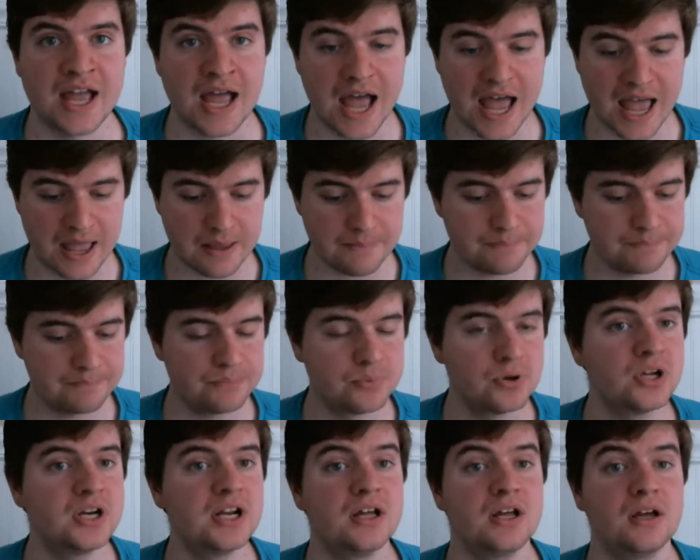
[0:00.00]
I
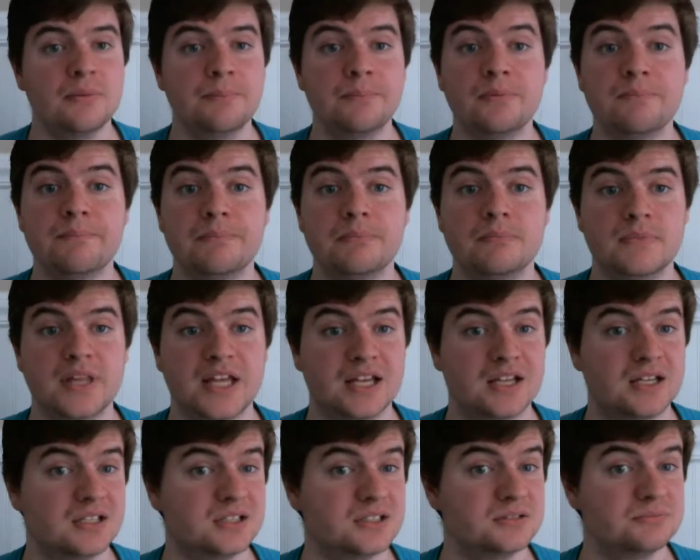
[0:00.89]
put a like
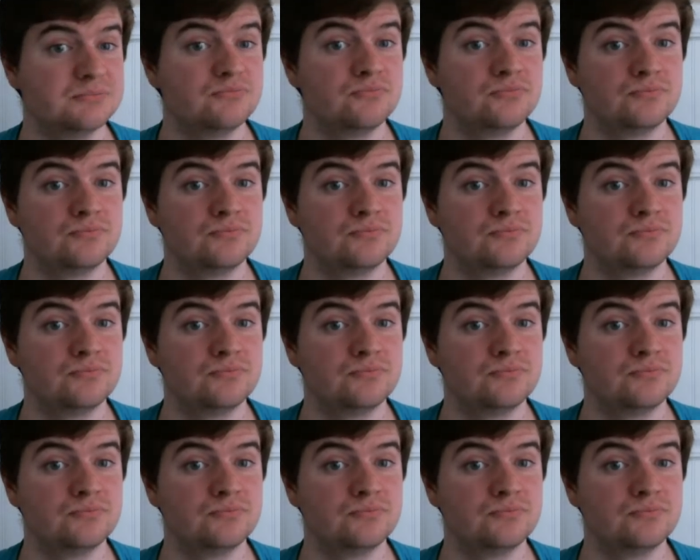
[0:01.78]
a